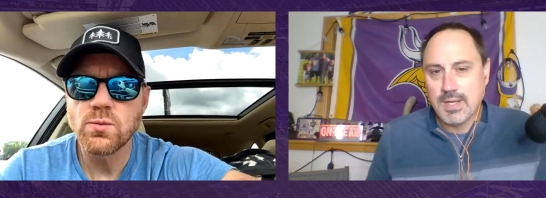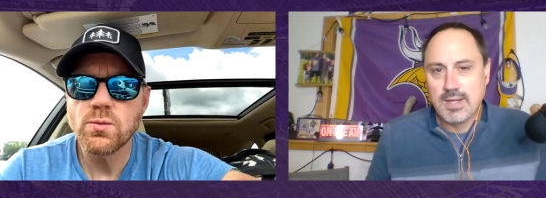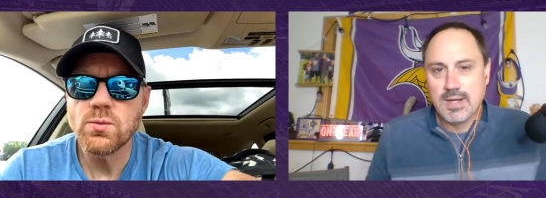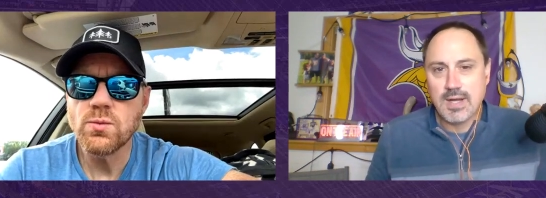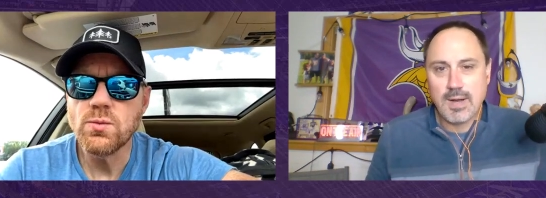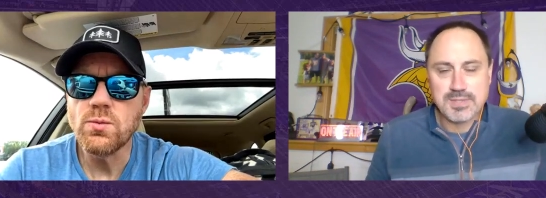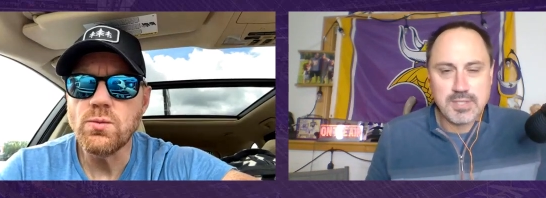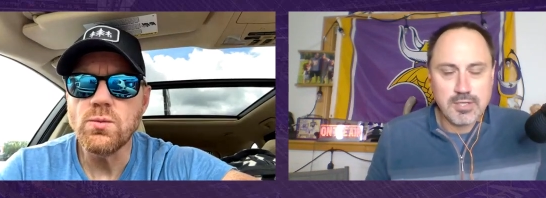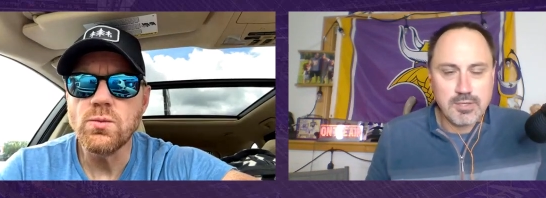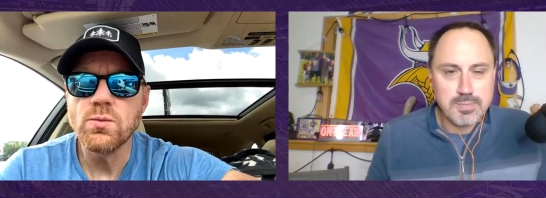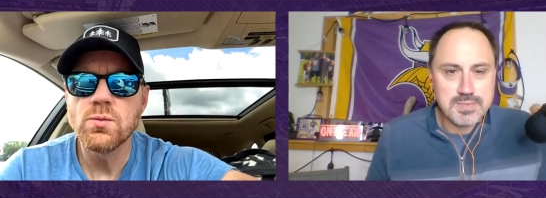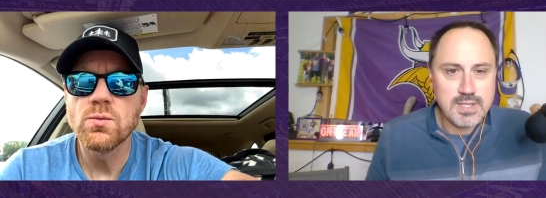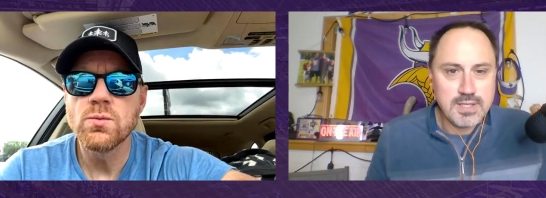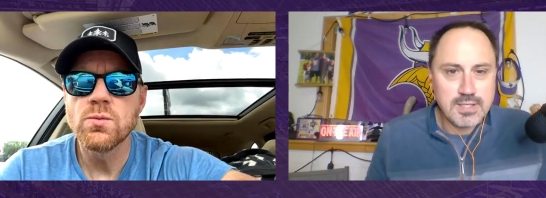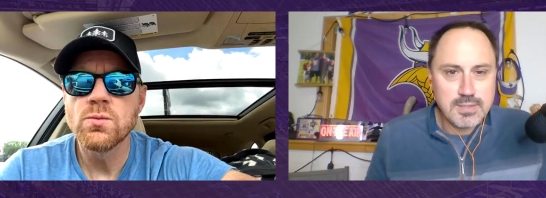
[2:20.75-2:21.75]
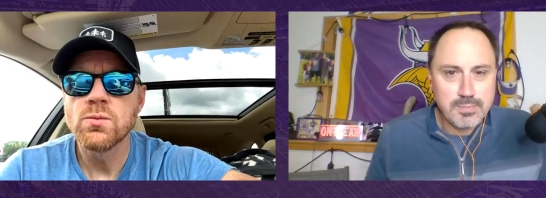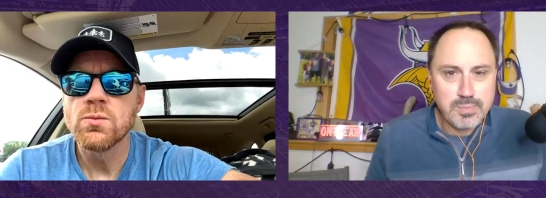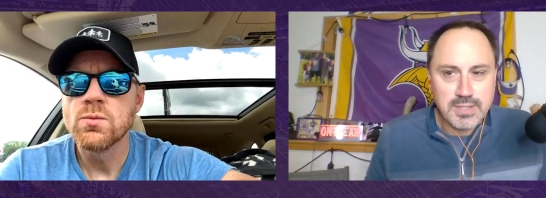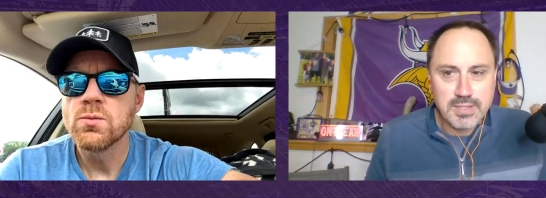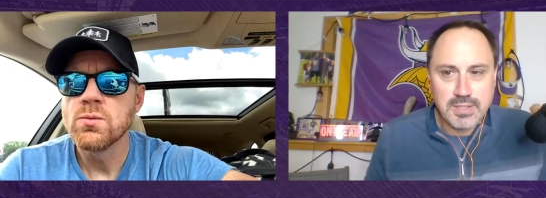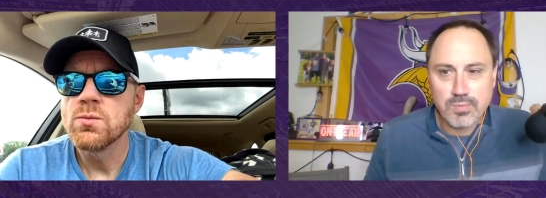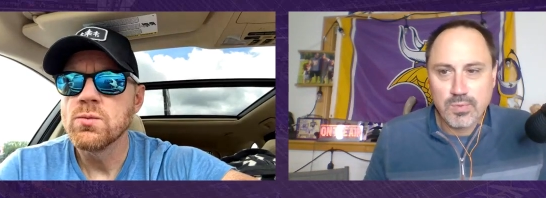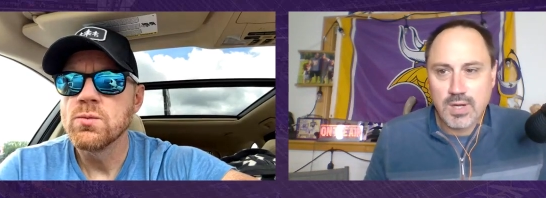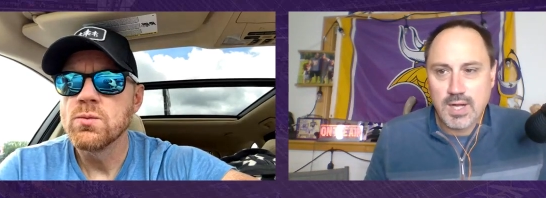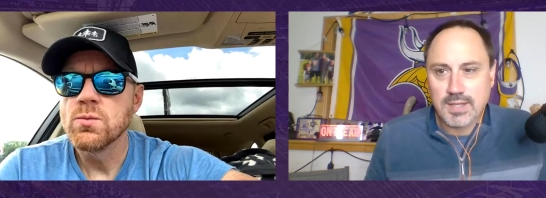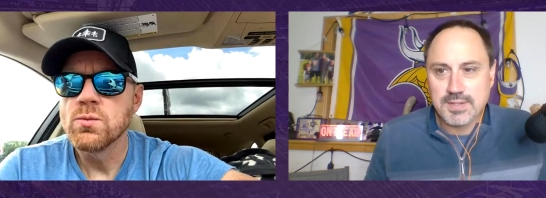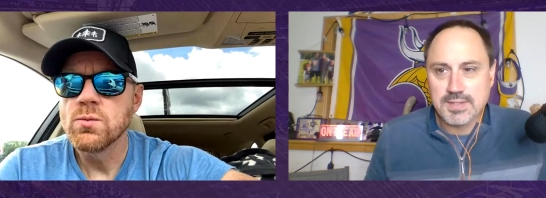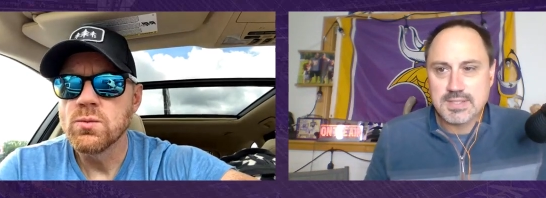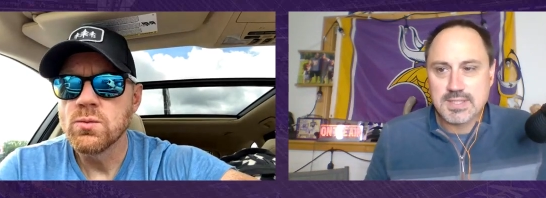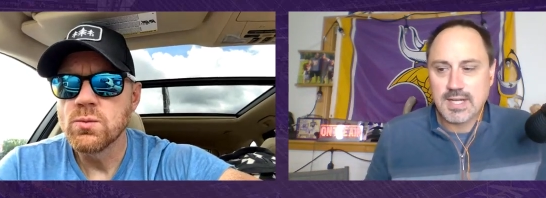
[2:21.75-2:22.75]
Speaker 1: I was 100% completely wrong on
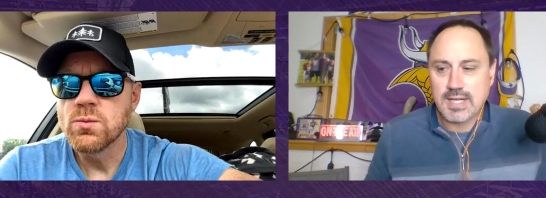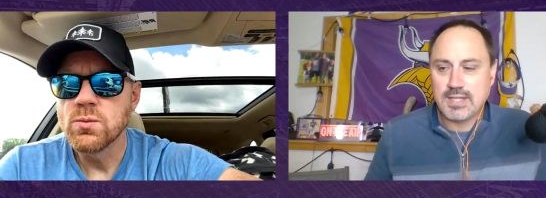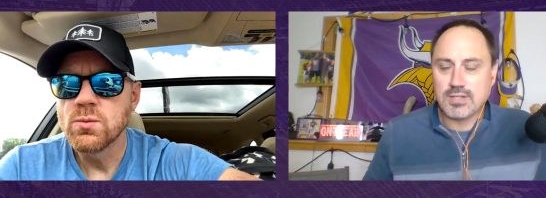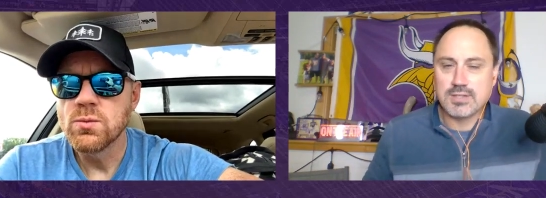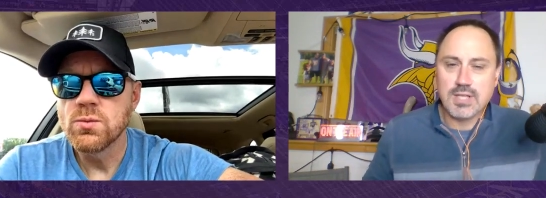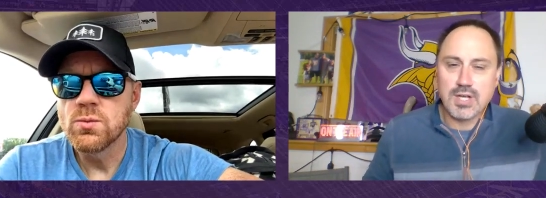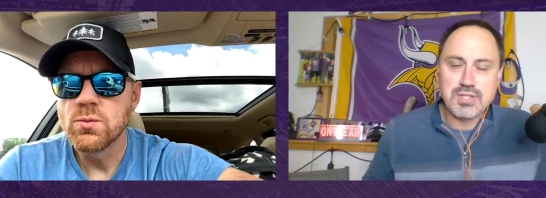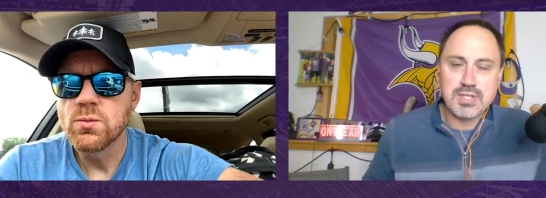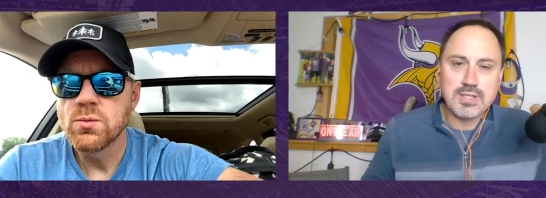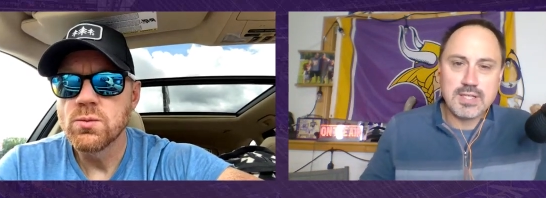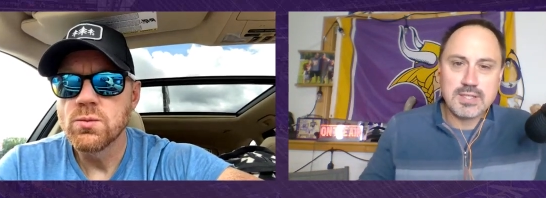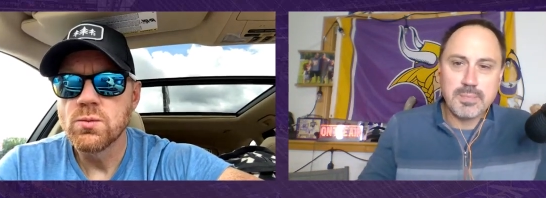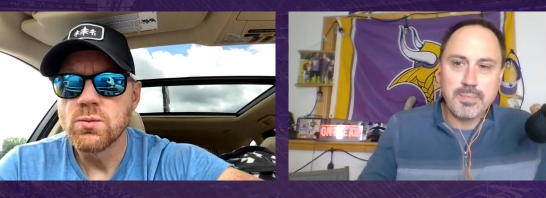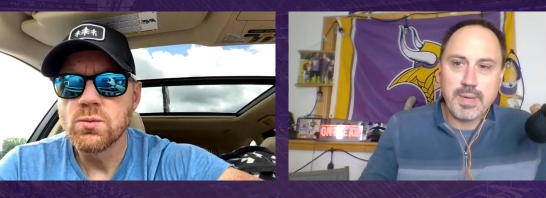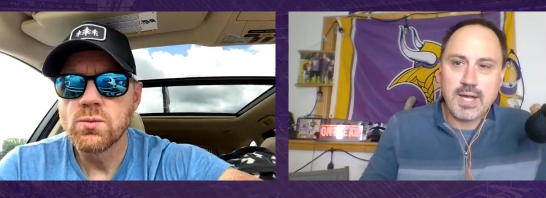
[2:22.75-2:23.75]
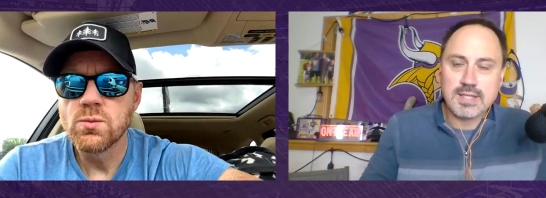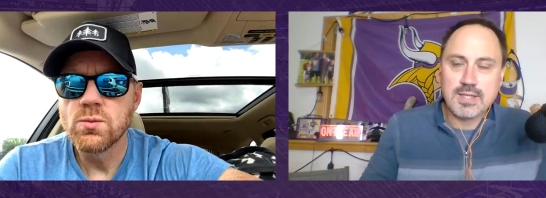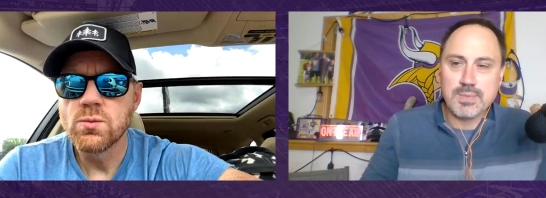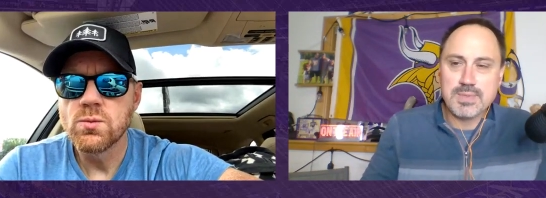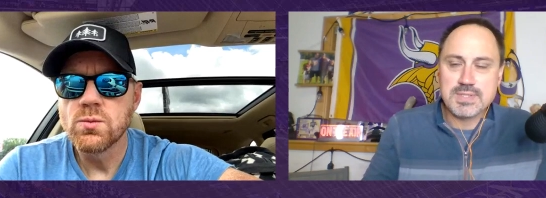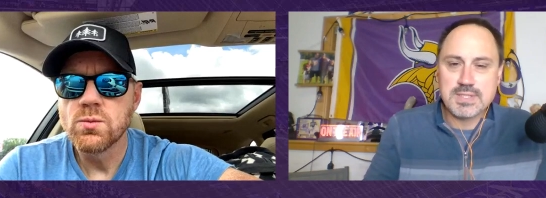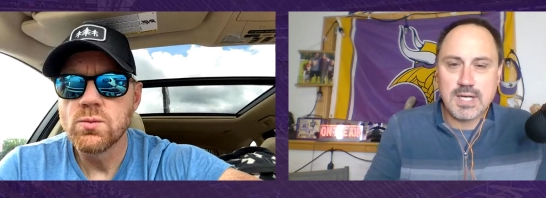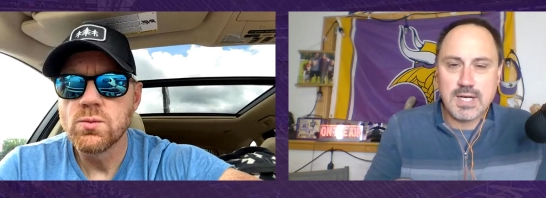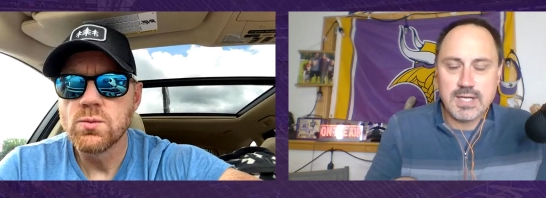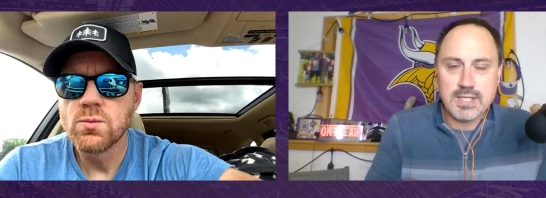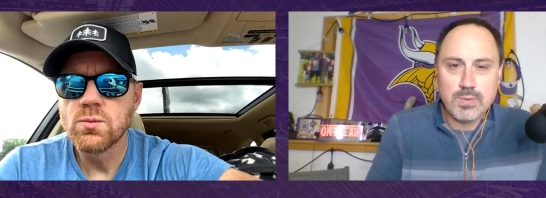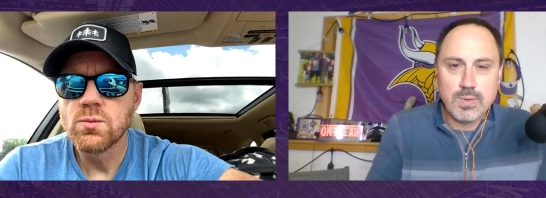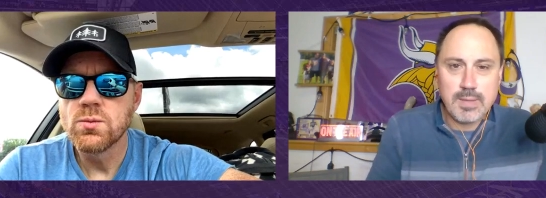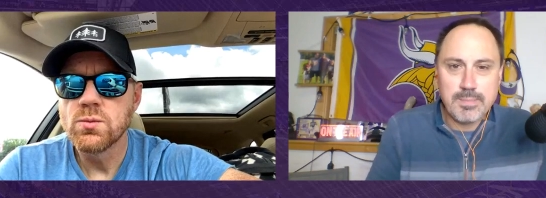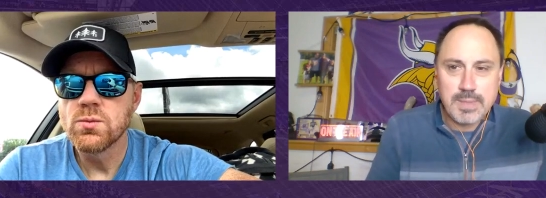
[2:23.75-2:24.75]
this guy. He looked nothing like the back that we saw at
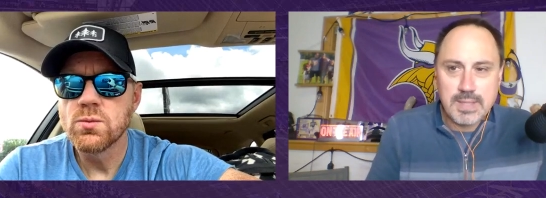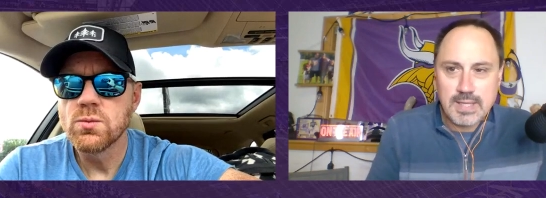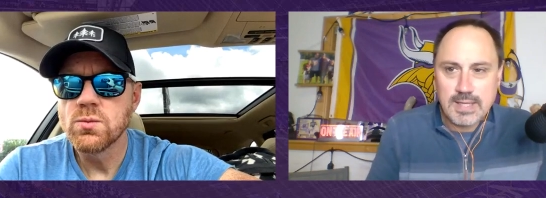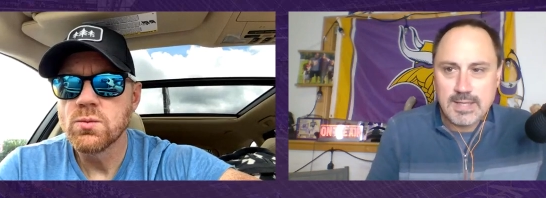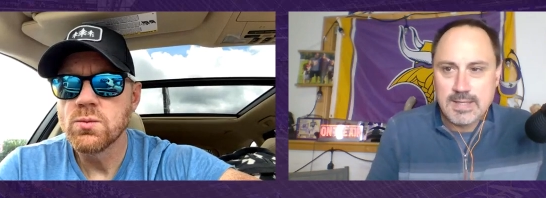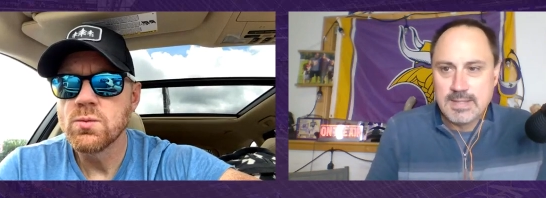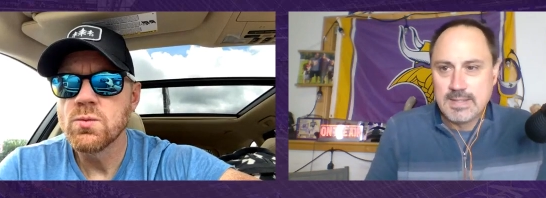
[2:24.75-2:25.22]
UAB.